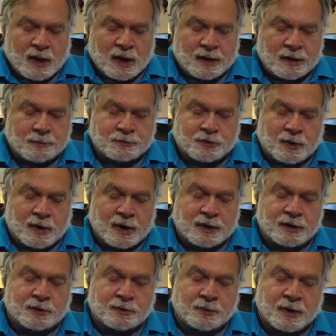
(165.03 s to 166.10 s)
I am
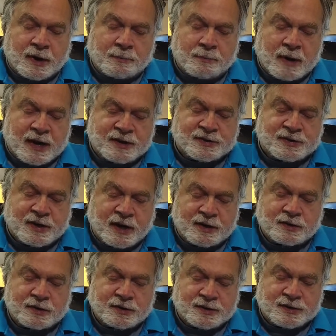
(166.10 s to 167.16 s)
trying to create a base
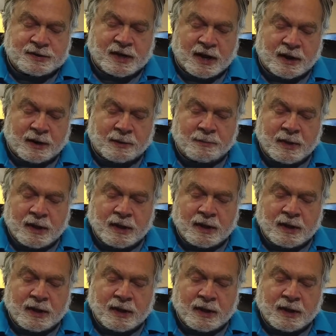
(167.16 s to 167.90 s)
station setup